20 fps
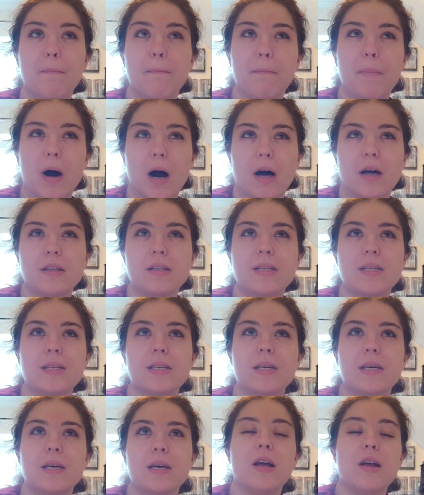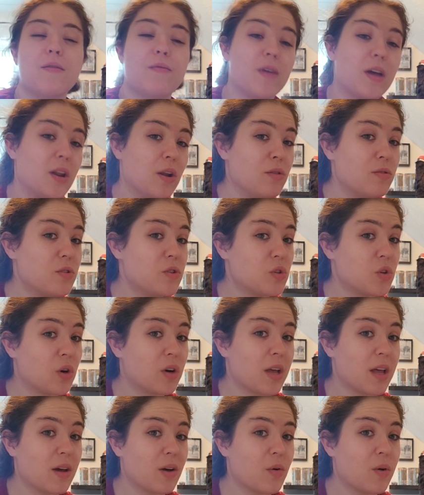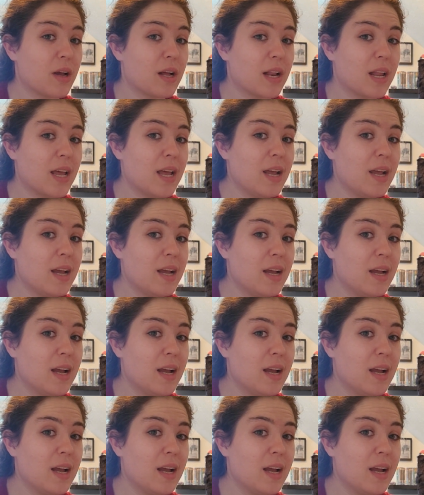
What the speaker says: But if they don't stock it quickly,